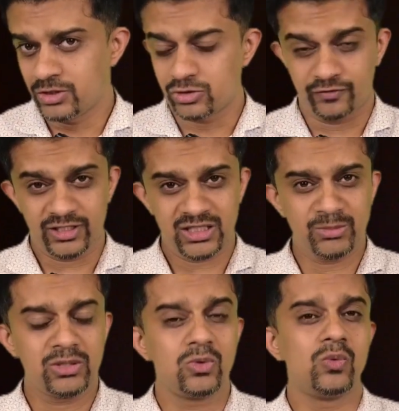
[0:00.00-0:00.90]
So if you're
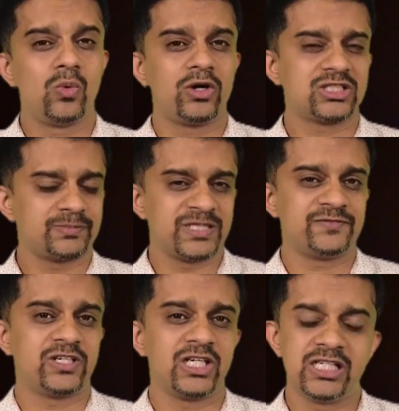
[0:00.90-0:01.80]
someone who wants
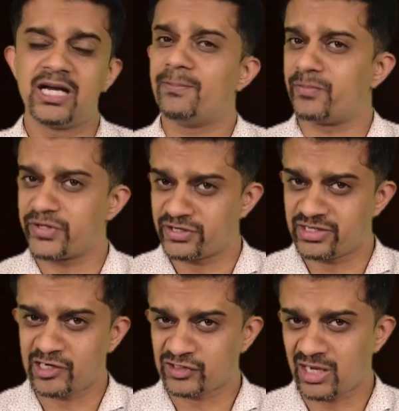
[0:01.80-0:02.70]
specifically a mirror
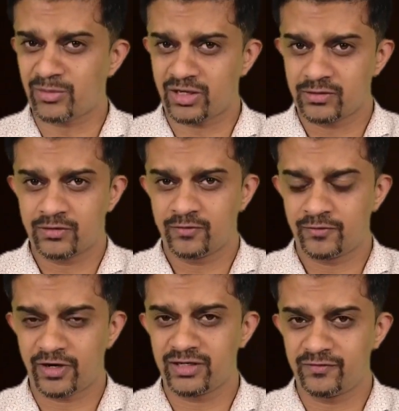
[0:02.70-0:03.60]
dash camera,
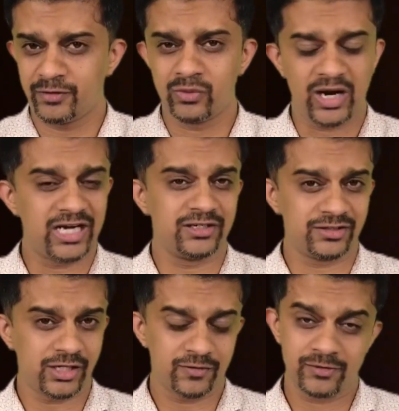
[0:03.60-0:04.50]
front view and a
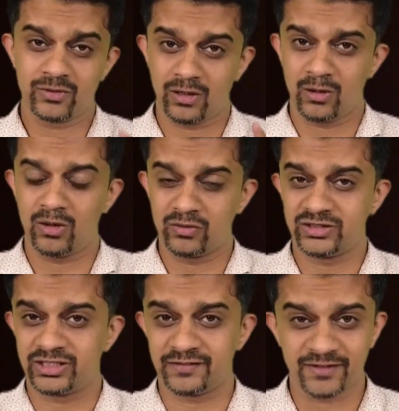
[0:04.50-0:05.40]
rear view along
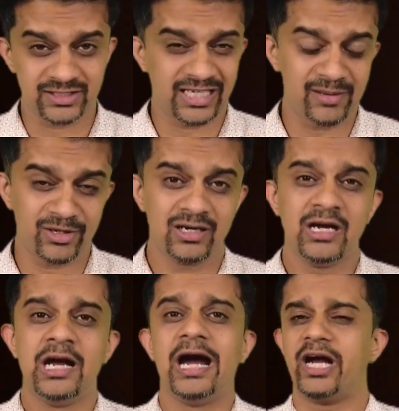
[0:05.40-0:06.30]
with reverse camera,
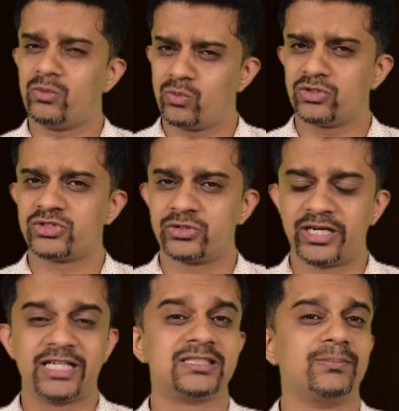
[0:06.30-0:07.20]
and wants to
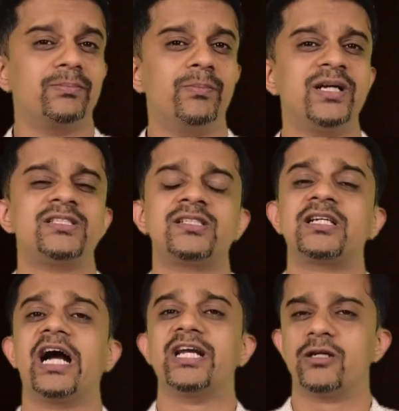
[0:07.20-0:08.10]
get the best
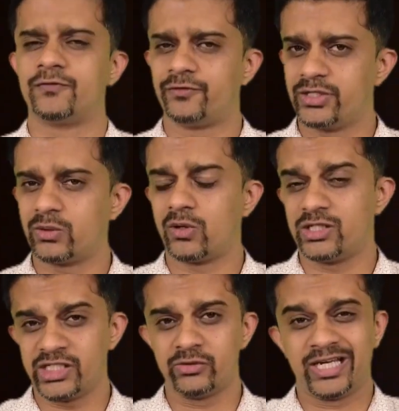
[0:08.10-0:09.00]
kind of video
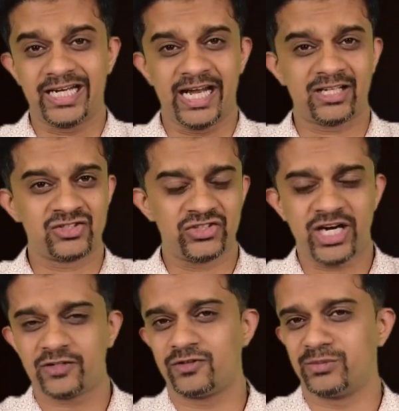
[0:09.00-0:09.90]
quality you can
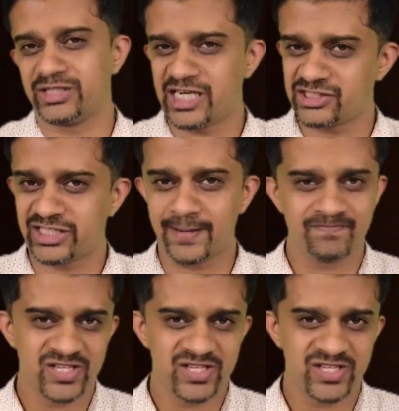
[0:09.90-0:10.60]
extract from a dashcam,